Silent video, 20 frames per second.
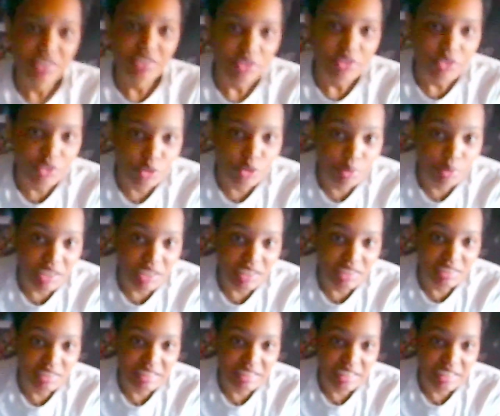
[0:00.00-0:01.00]
green
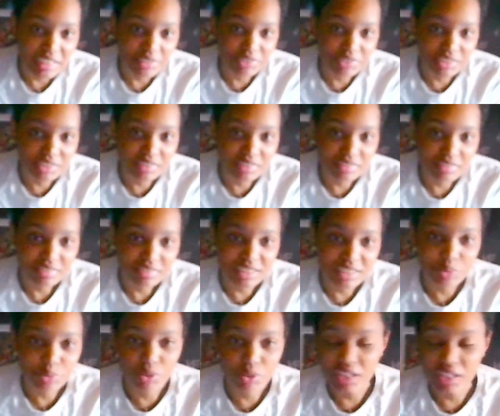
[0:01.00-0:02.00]
saving is
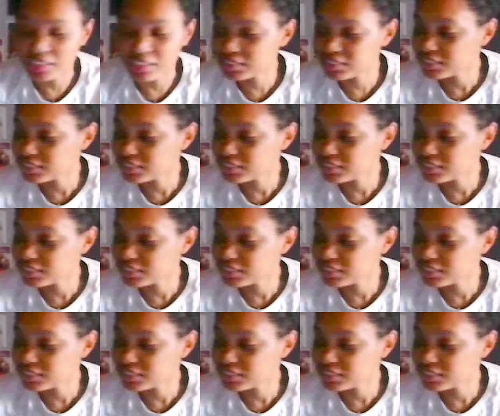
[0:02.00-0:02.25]
why